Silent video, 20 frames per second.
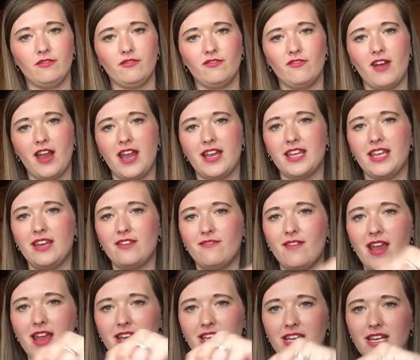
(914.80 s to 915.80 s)
Ready,
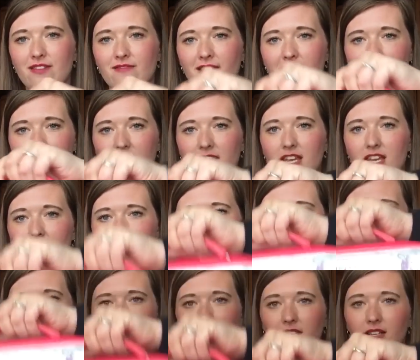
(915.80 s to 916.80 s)
ready, ready!
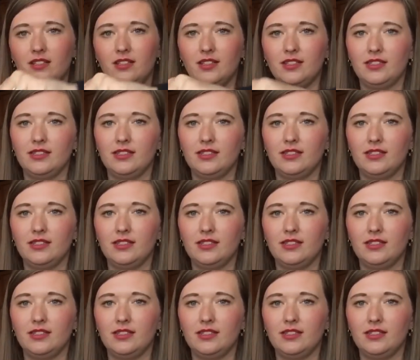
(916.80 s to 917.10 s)
Yeah.